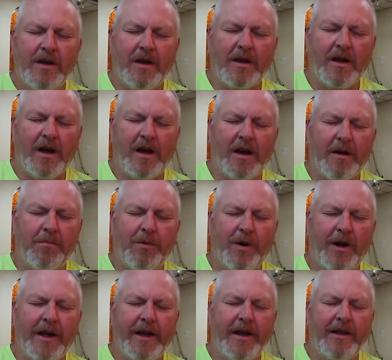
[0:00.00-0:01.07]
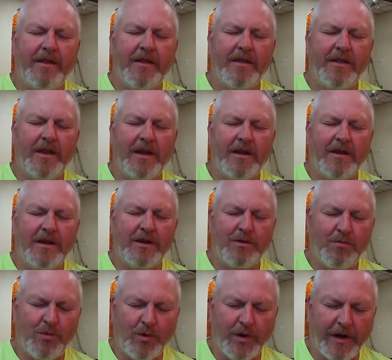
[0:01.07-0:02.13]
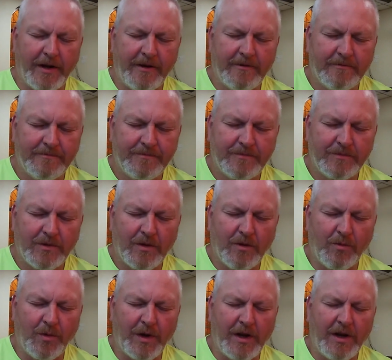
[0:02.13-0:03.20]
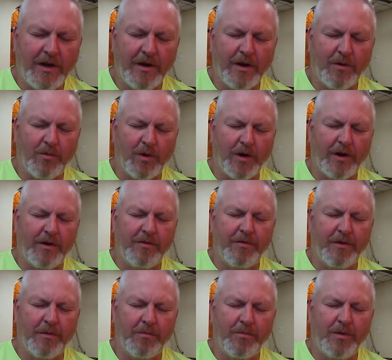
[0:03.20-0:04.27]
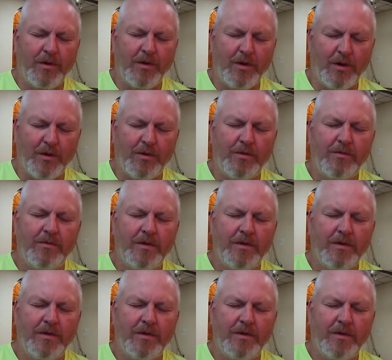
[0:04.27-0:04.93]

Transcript: And God, I pray that this morning we hear a word from you.